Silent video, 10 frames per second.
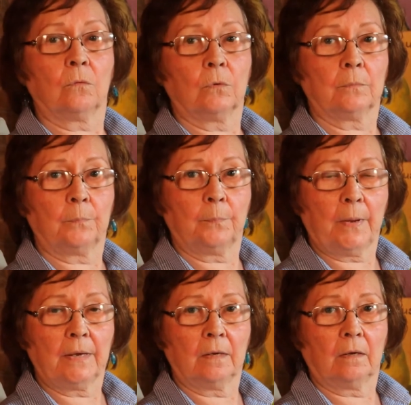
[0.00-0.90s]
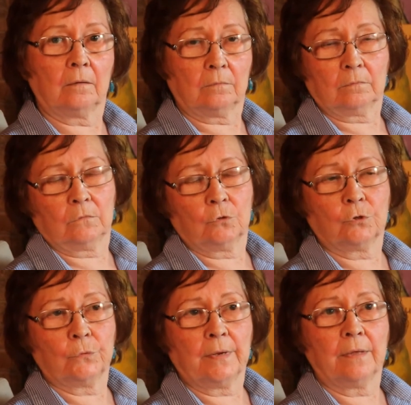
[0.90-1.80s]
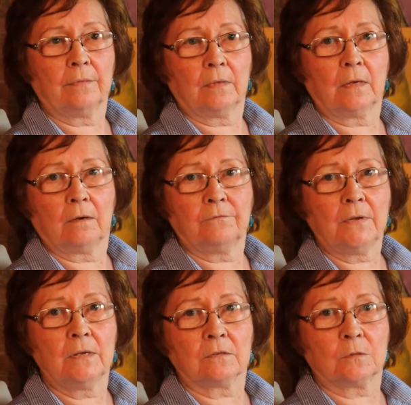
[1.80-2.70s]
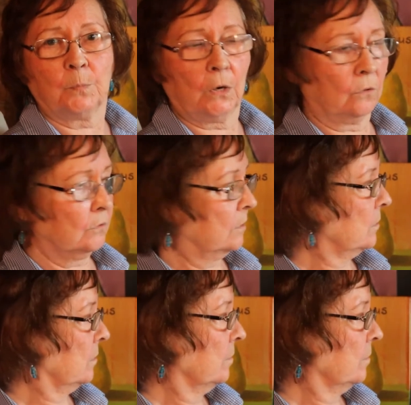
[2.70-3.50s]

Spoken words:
we drew in the fence posts.